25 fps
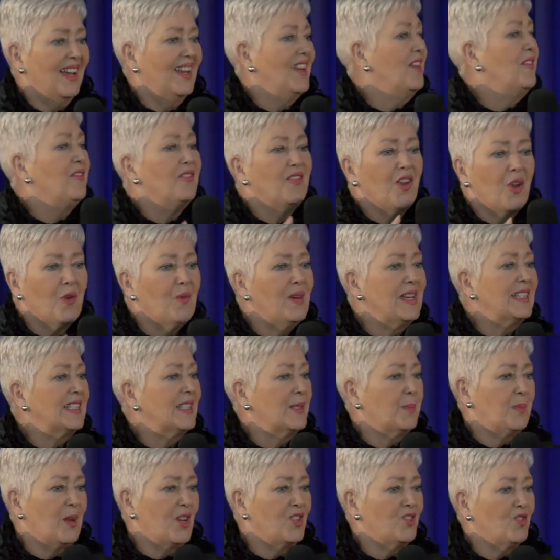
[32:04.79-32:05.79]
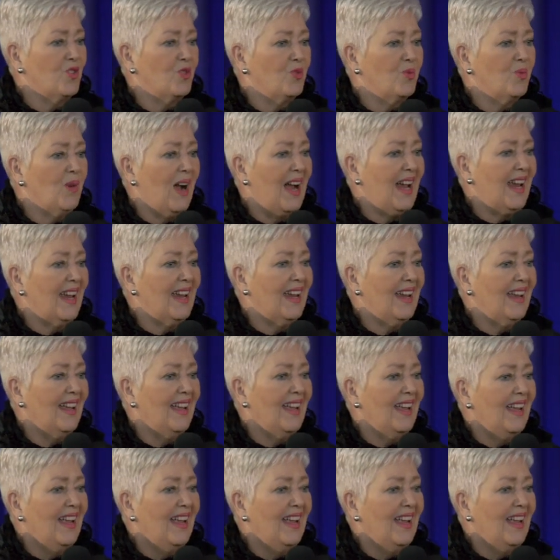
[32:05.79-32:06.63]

and a very special way?